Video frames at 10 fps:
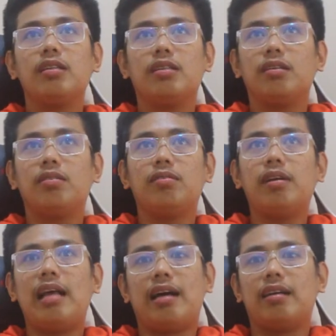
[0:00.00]
So,
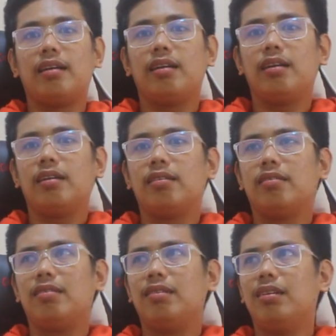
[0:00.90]
wala.
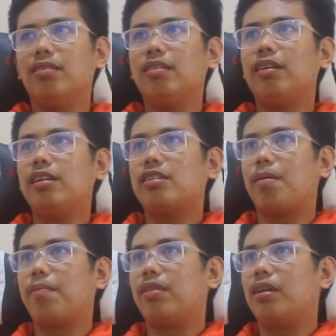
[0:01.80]
You don't learn
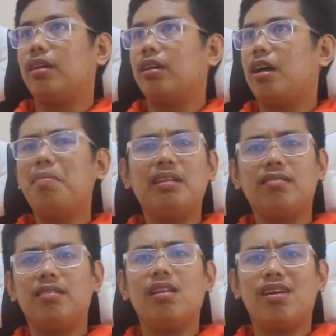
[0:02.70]
something. I
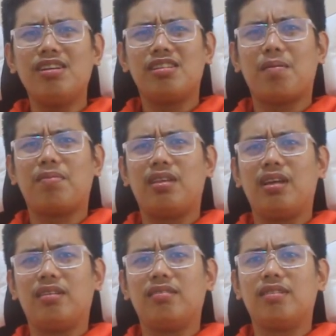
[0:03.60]
mean, you learn
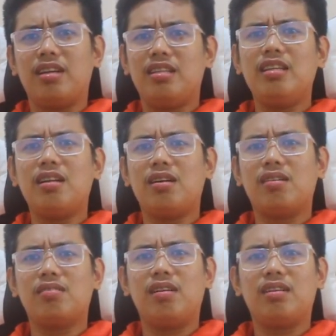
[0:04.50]
something na hindi
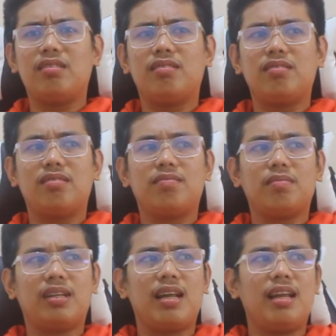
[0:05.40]
na ulit
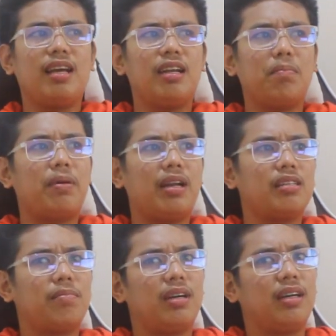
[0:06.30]
maglalagay ng pera
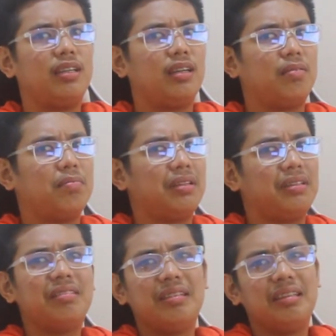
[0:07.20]
sa mga ganyan. But
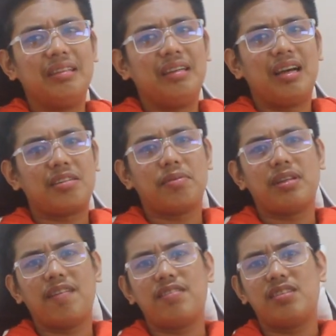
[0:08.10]
as what
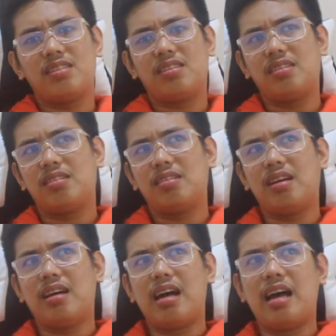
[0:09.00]
I
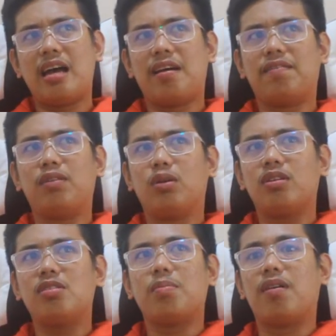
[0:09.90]
have
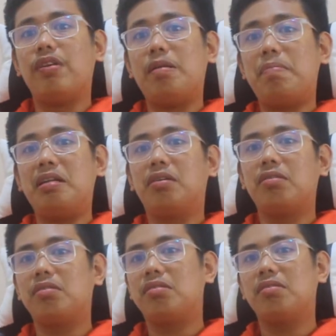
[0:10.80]
noticed sa mga
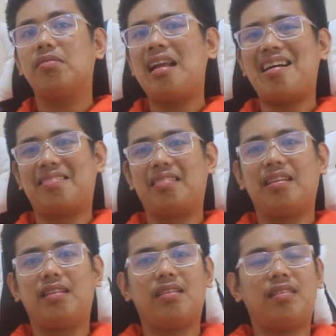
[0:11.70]
Filipinos, wala.
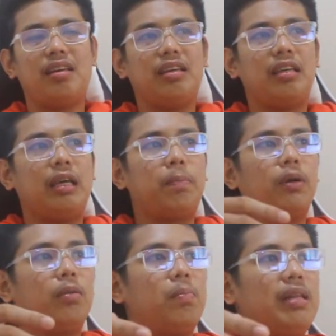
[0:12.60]
They keep
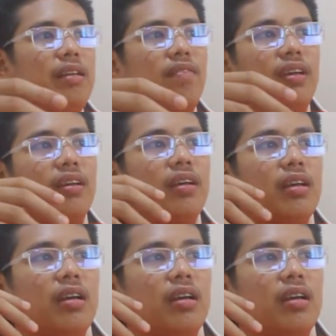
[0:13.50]
on believing